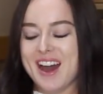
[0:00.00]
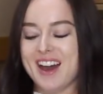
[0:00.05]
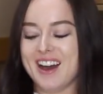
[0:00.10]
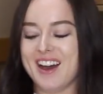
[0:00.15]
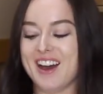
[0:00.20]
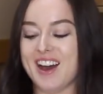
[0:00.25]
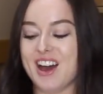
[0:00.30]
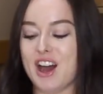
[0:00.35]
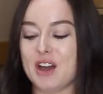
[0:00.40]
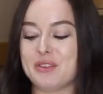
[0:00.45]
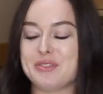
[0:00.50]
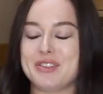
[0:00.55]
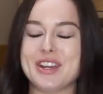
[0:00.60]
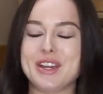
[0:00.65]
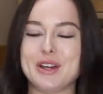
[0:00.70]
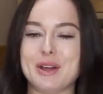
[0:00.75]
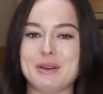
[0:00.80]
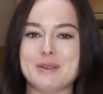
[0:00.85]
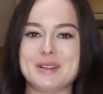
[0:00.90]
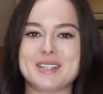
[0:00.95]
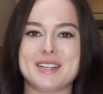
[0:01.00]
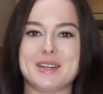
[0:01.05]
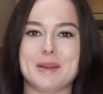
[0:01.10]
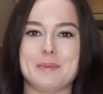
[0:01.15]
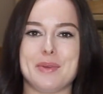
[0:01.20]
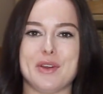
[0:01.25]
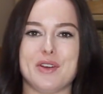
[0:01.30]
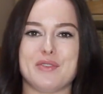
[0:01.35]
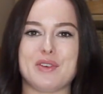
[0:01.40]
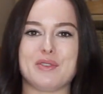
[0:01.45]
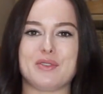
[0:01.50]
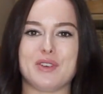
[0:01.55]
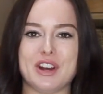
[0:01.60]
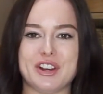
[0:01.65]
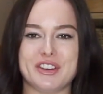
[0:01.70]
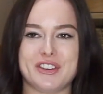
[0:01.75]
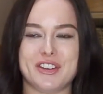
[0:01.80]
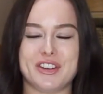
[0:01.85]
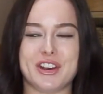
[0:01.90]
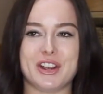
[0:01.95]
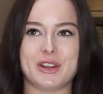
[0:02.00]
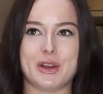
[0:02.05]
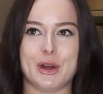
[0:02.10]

I think I was in a bit of a rush